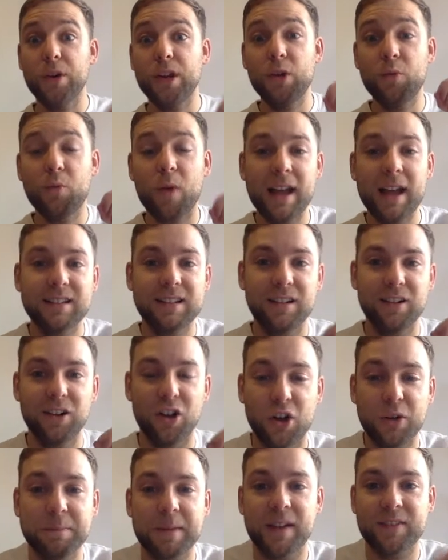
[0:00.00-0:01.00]
way to
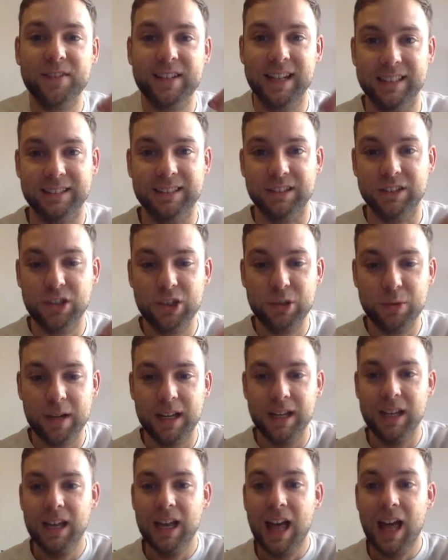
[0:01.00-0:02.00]
learn maths is to do
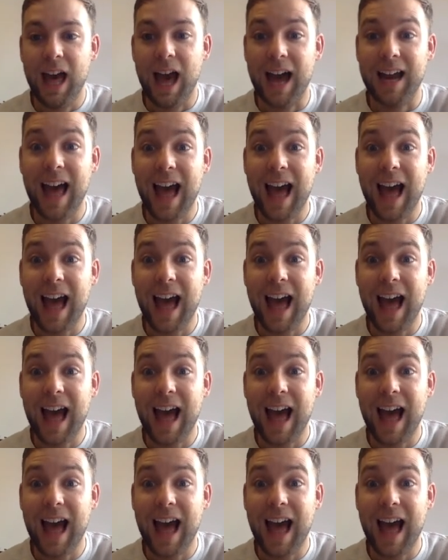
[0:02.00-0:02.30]
it, and